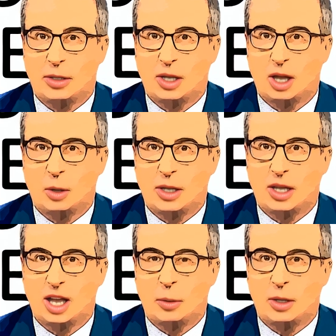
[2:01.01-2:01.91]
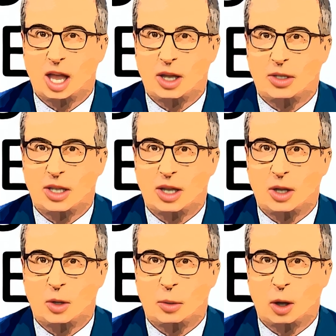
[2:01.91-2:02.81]
So said Thomas Jefferson,
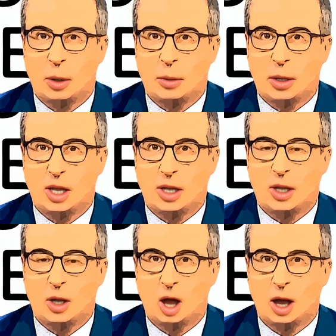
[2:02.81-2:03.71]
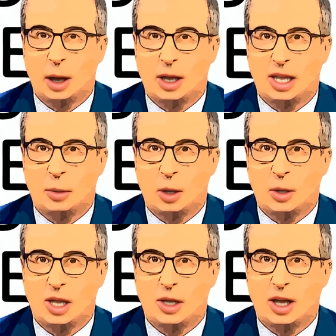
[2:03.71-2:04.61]
who probably shouldn't talk about his
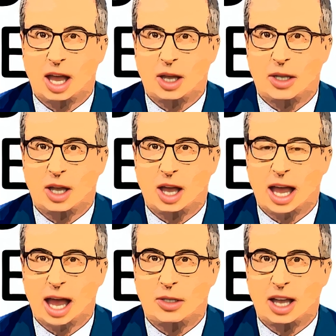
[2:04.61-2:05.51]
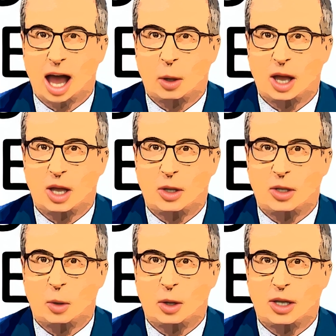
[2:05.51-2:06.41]
polluted vehicle, given how he
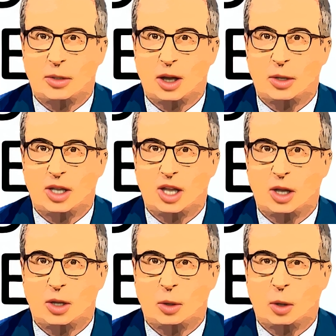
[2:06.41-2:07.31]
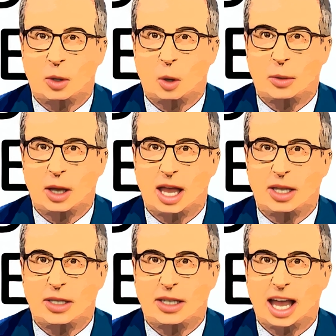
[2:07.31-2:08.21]
used one to father children with a woman he
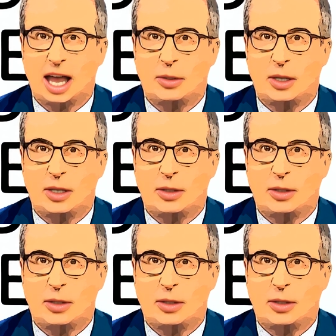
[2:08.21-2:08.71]
enslaved.